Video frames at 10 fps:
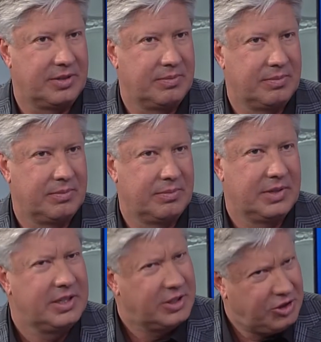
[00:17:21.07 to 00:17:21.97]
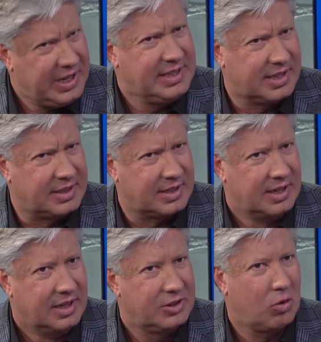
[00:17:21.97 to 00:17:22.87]
Mm-hmm. This is Jesus.
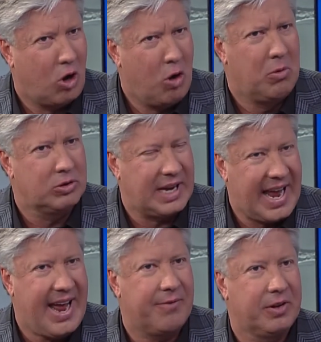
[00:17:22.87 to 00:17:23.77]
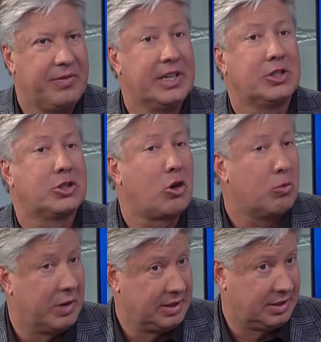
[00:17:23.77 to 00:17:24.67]
So almost half of his
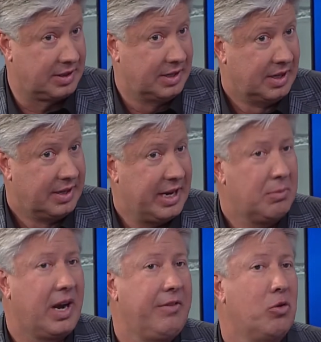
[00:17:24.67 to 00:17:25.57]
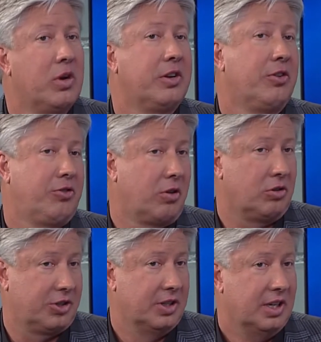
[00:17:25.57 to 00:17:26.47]
sermons, think about if you went to
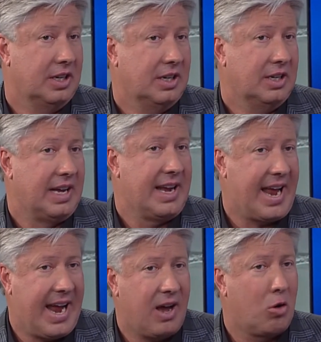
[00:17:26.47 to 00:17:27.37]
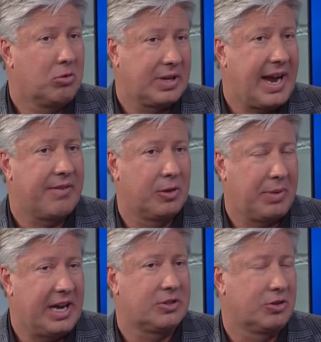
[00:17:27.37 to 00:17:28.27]
church, and ha- almost half the
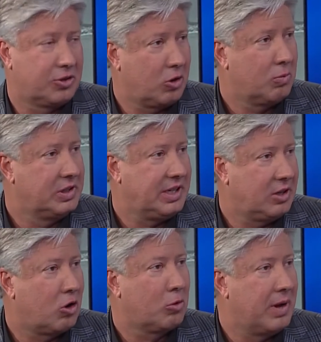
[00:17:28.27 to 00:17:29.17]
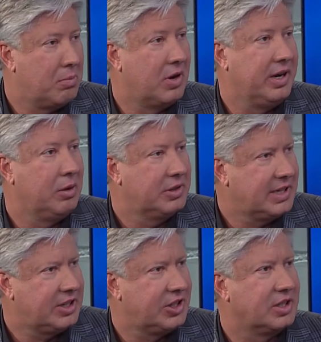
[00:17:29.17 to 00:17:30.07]
pastor's sermons, he talked about money and
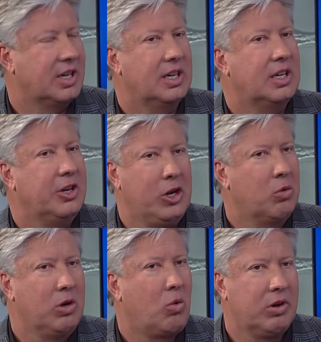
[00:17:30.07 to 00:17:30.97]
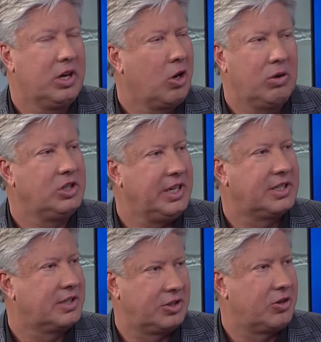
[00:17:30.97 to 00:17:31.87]
possessions. Mm-hmm. You wouldn't want to go to
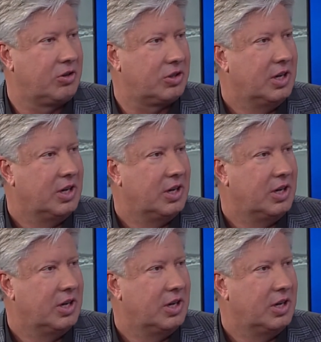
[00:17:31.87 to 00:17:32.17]
Jesus' church.